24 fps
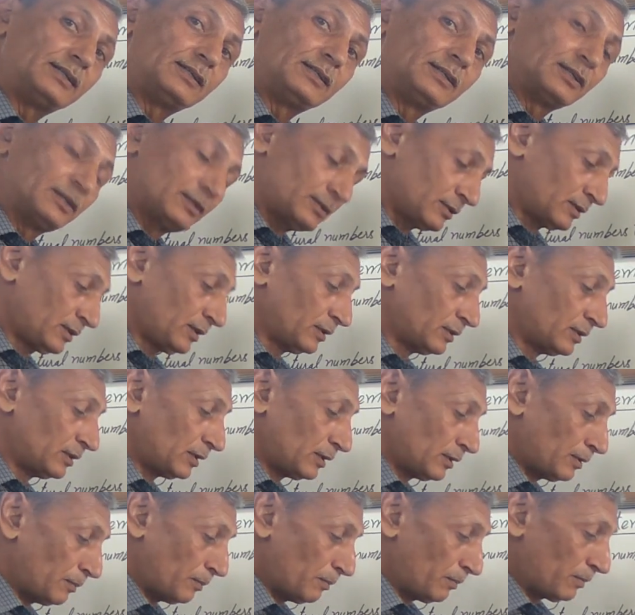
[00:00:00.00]

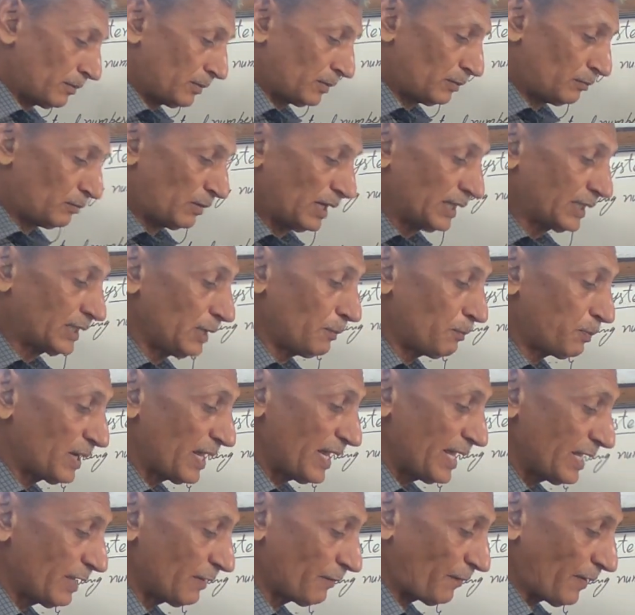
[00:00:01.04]
the
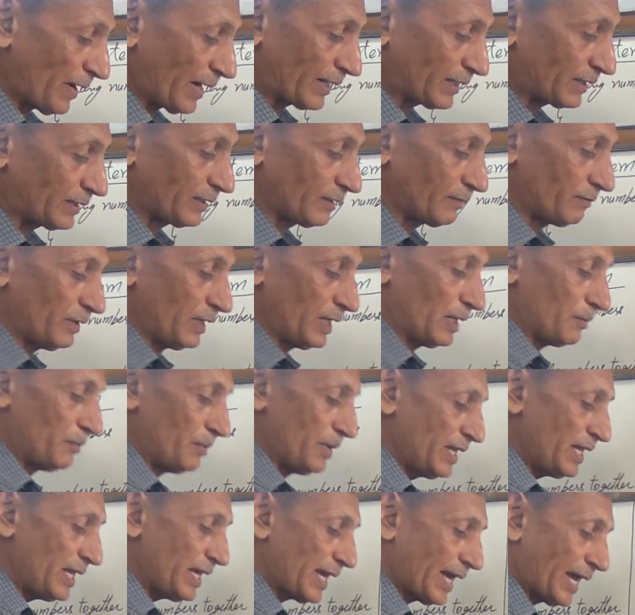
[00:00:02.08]
multiplying factor will
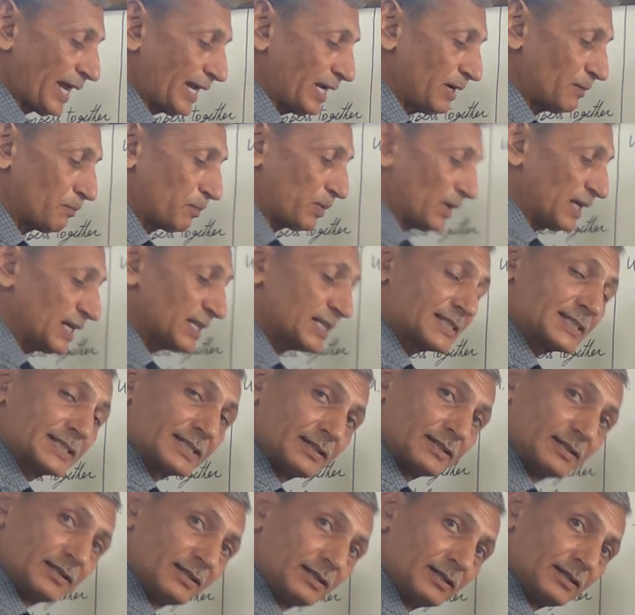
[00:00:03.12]
be n plus
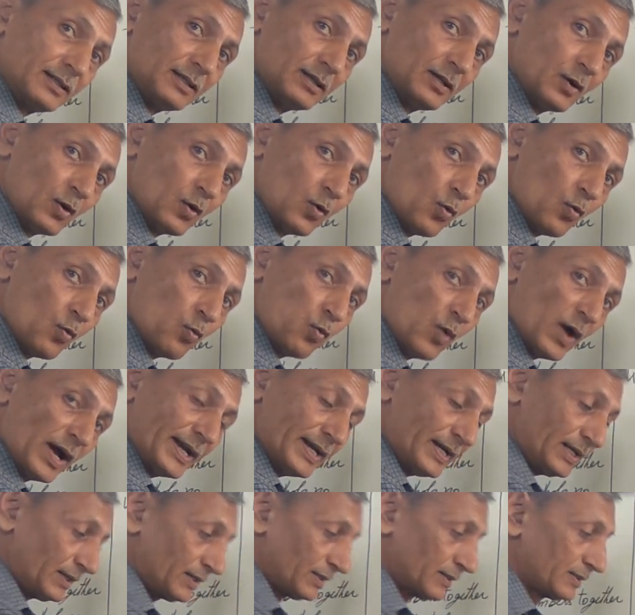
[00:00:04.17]

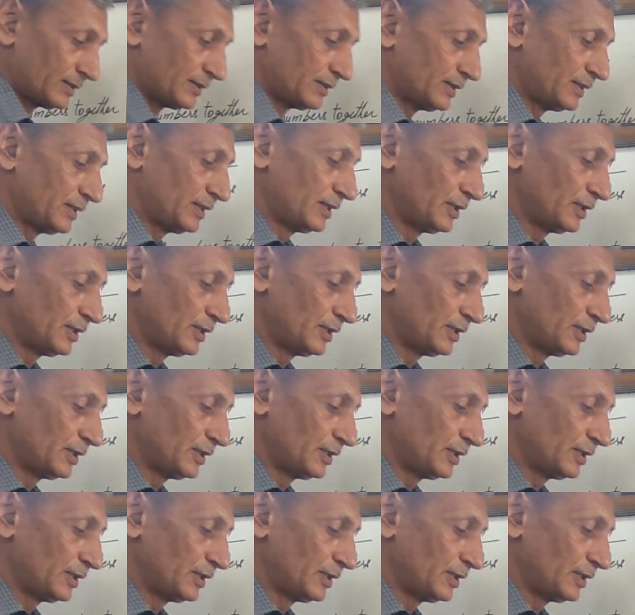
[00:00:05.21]
1.